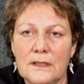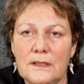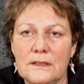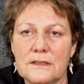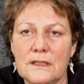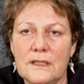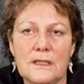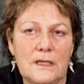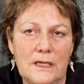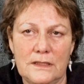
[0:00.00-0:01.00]
is
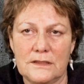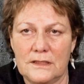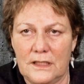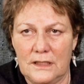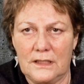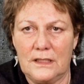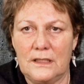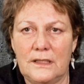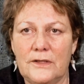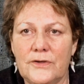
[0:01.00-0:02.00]
another
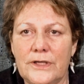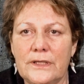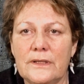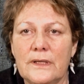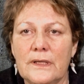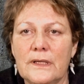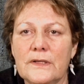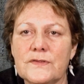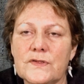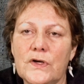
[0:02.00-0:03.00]
key area.
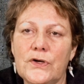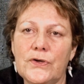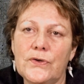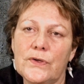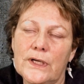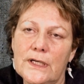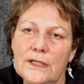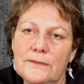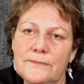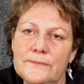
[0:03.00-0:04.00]
So
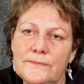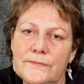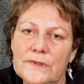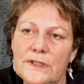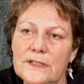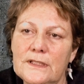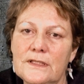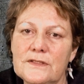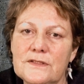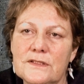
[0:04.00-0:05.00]
it
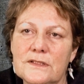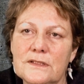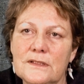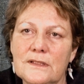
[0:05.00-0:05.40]
is